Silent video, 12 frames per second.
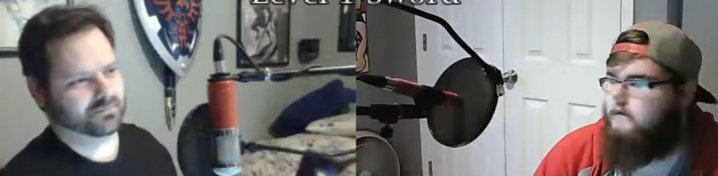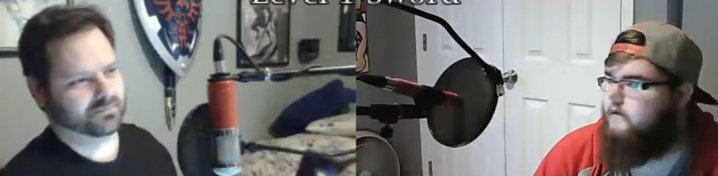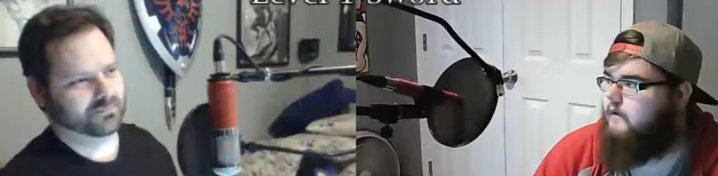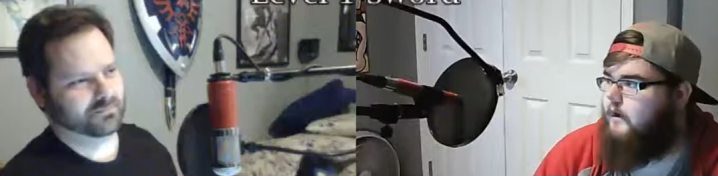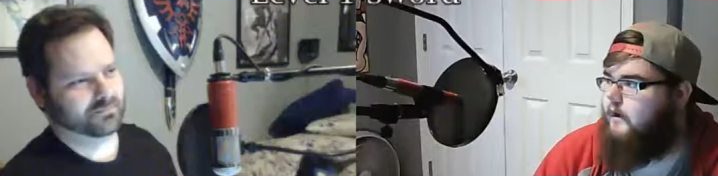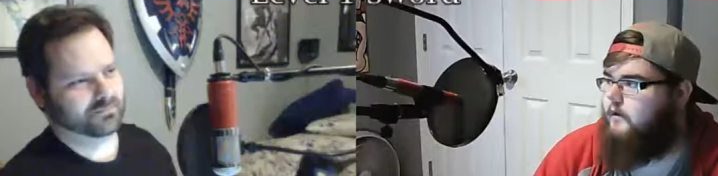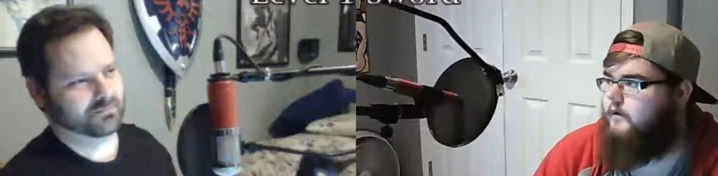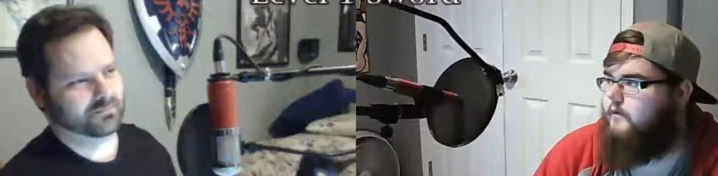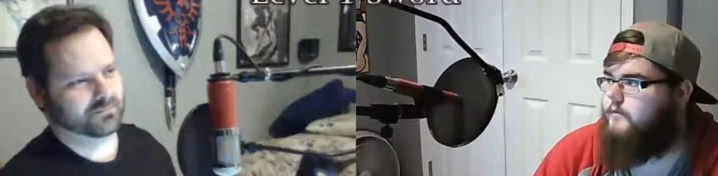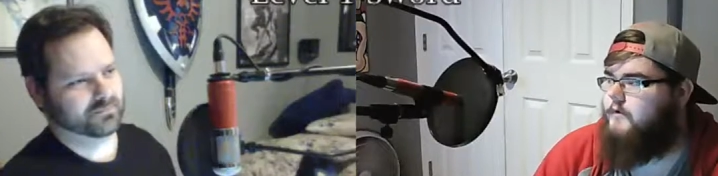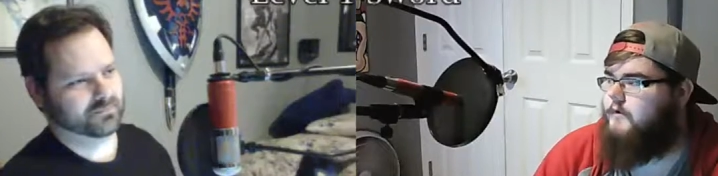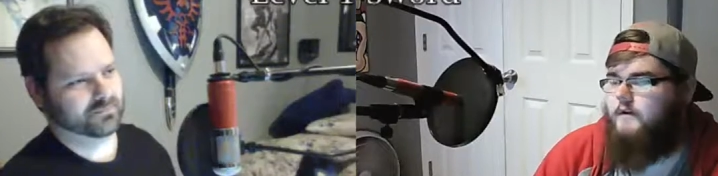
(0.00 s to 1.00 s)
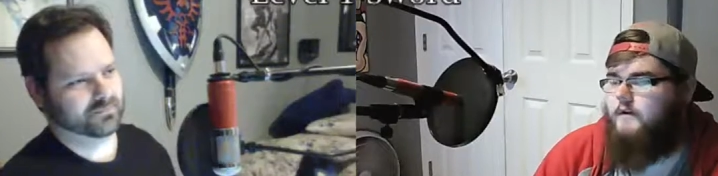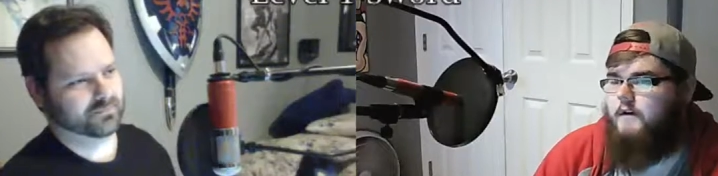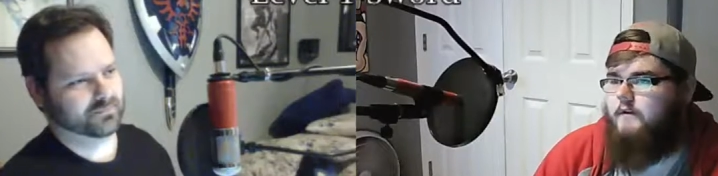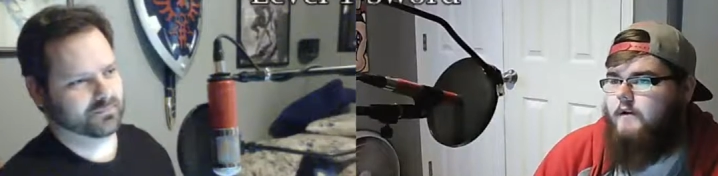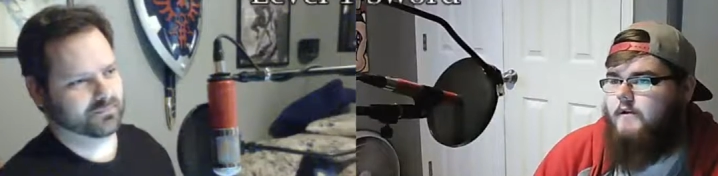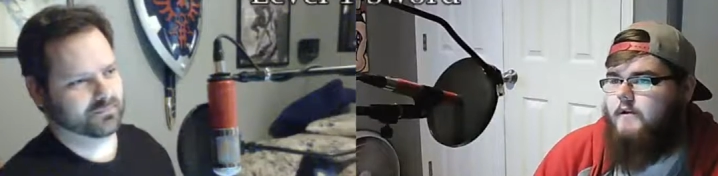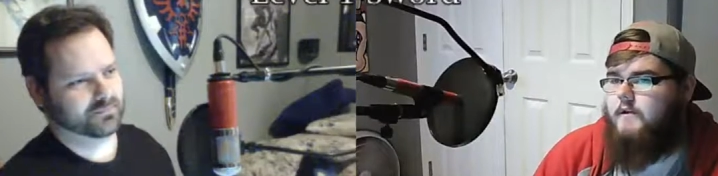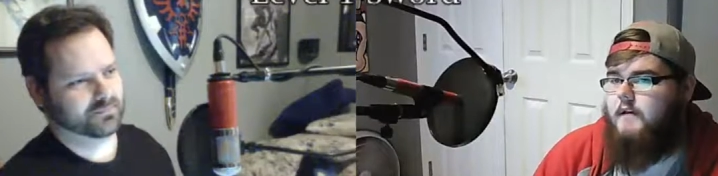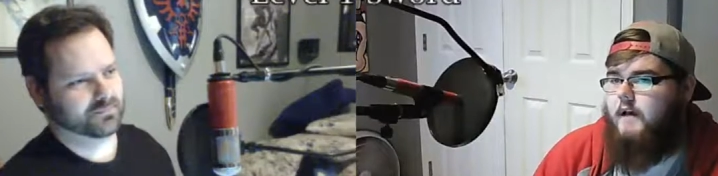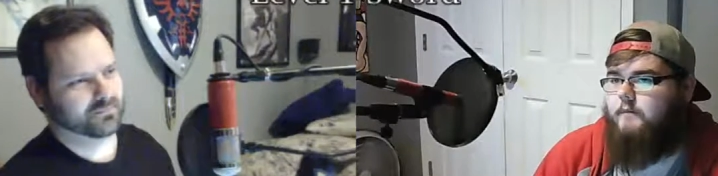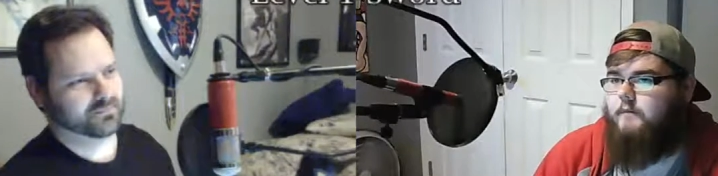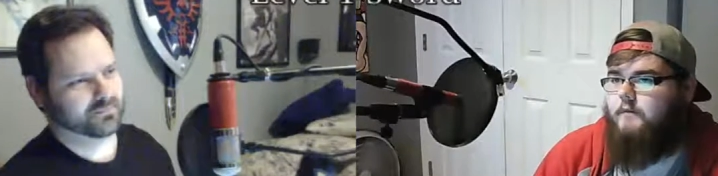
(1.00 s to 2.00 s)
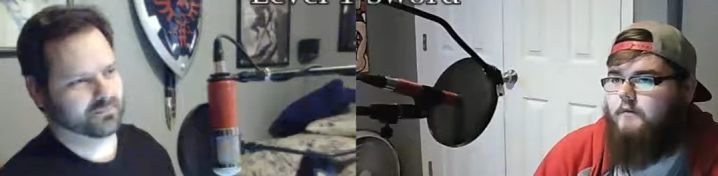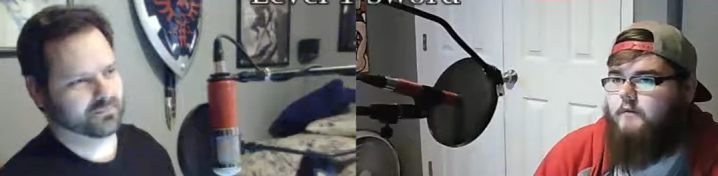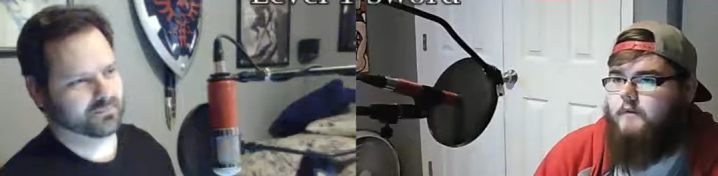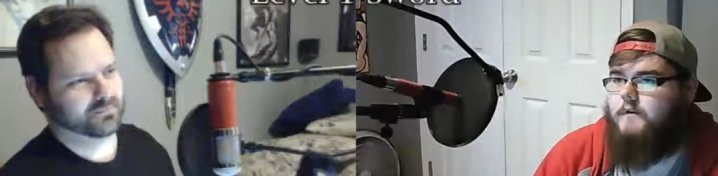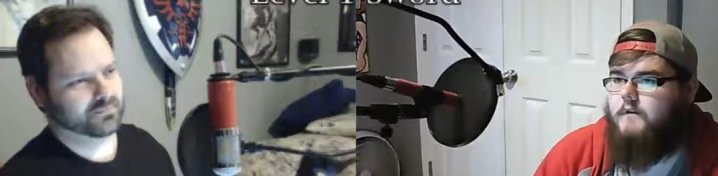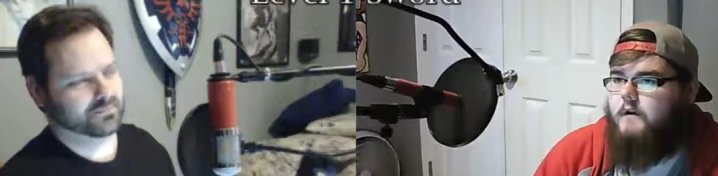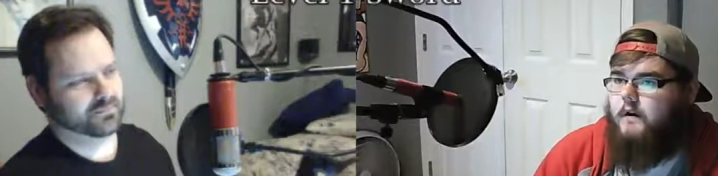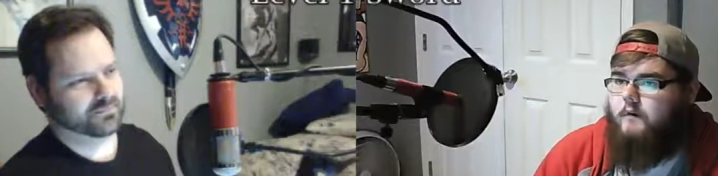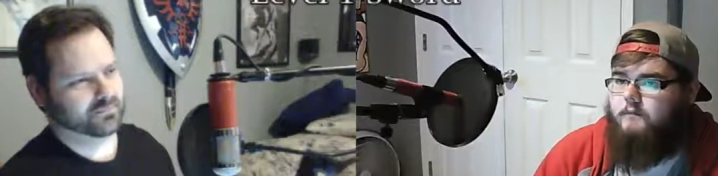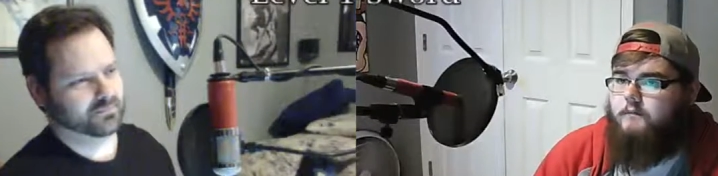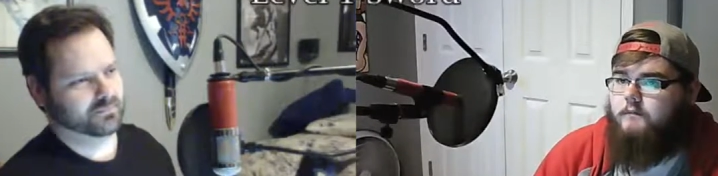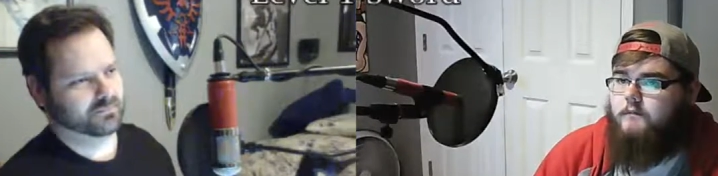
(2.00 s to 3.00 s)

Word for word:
Speaker 1: I don't know. I'm trying to think of like stab moves. Um,